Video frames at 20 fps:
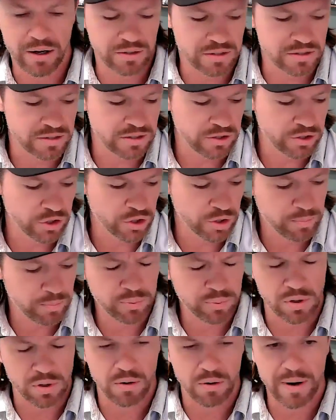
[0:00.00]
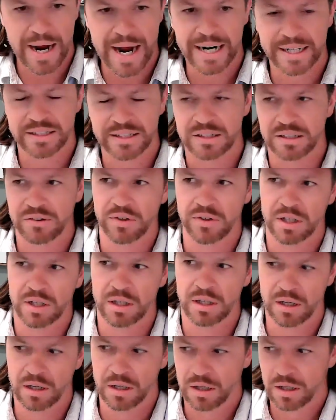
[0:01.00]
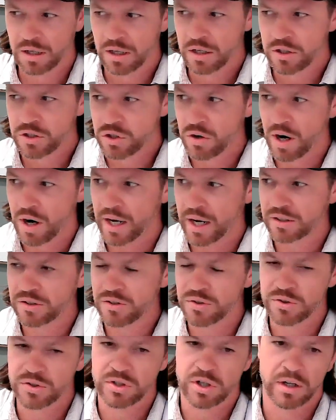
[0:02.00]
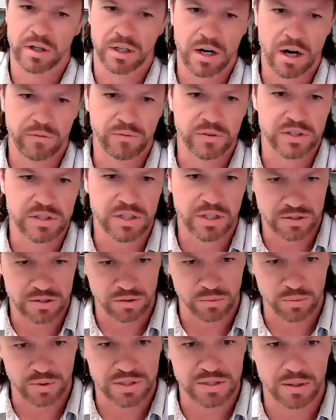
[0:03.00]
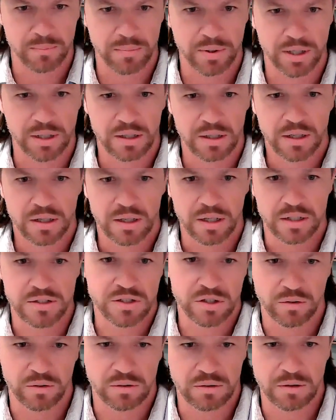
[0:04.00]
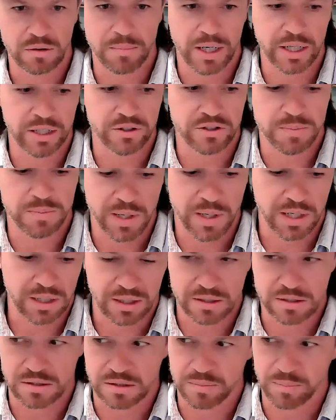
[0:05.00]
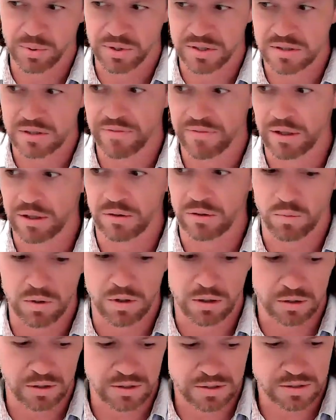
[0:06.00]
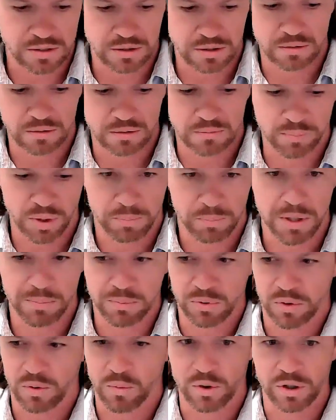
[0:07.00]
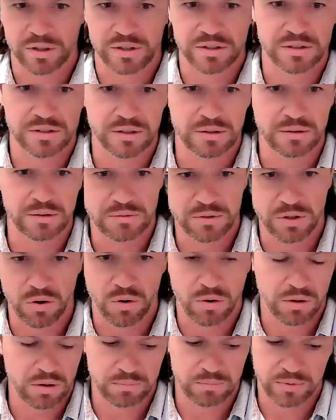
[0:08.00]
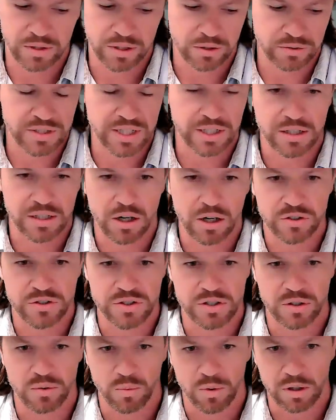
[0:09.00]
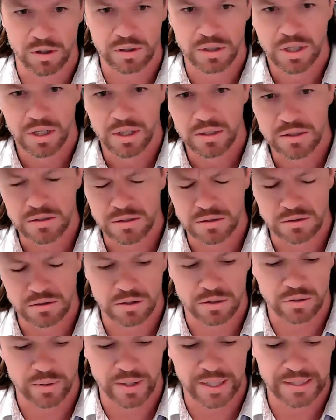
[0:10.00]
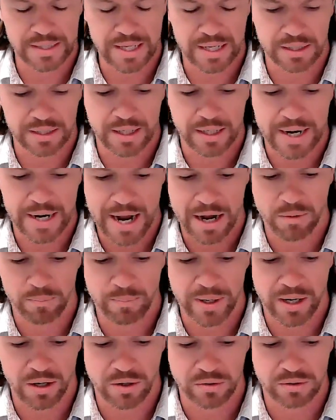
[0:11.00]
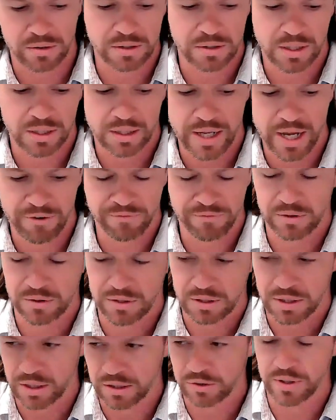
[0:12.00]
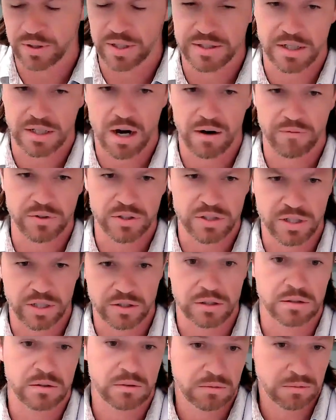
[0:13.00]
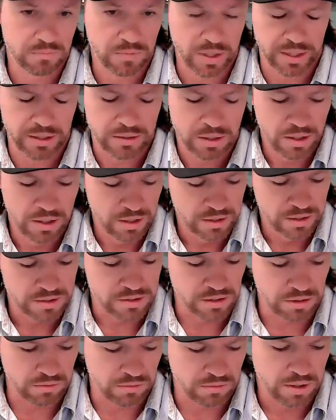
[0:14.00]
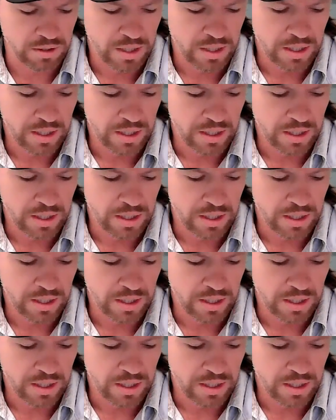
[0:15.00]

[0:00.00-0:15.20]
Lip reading: is you're proactive in trying to start a conversation with somebody. And so the money you're spending isn't to put stuff out in the world, it's to put people to work or technology to work to create that kind of outbound effort that then creates a conversation, right? So,